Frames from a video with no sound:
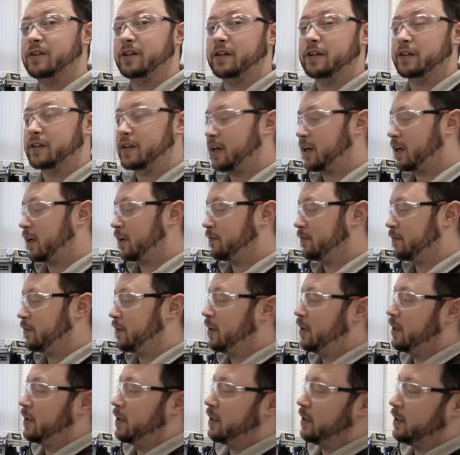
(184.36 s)
at a time
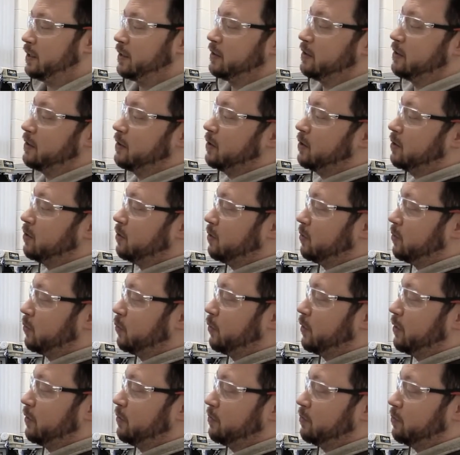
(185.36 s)
until
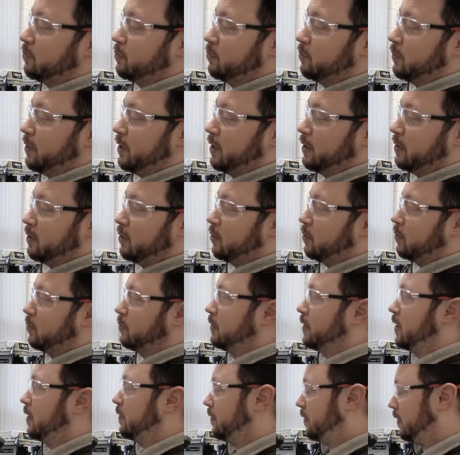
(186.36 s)
we've ran the whole
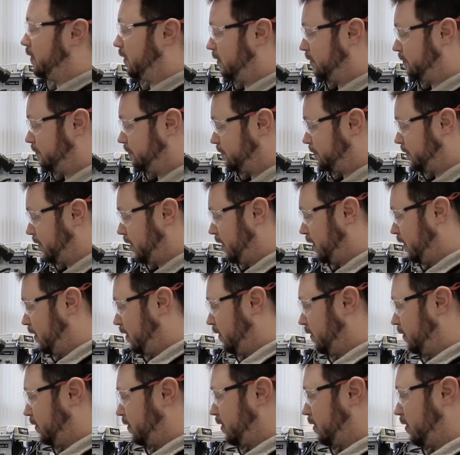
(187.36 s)
depth here.
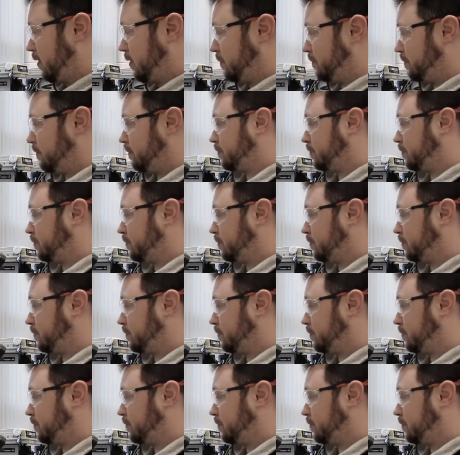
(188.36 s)
So